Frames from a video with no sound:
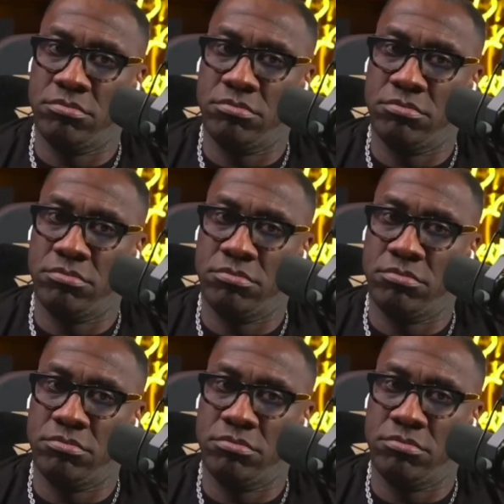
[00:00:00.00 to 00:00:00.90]

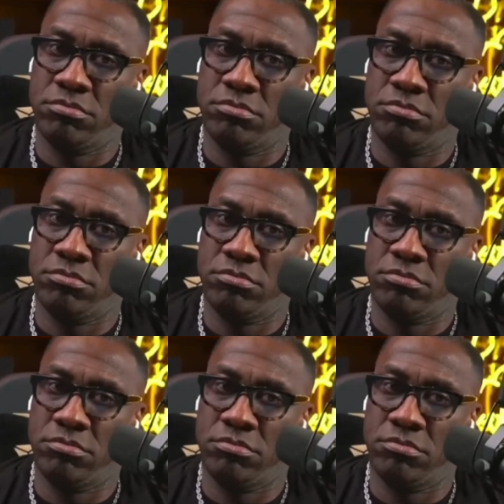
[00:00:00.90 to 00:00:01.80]

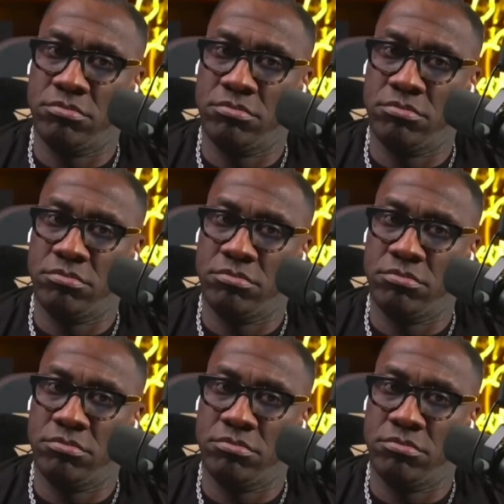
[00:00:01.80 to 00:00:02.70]

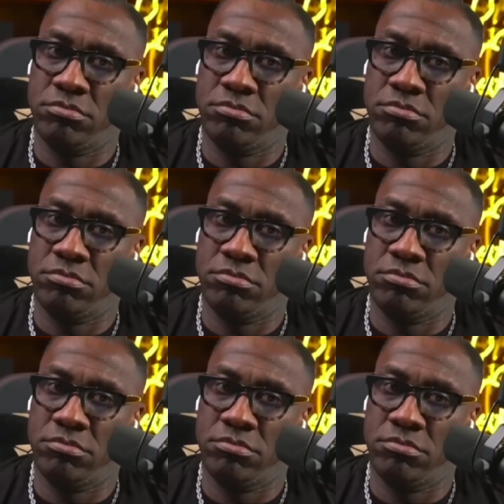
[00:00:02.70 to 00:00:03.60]
This person isn't speaking.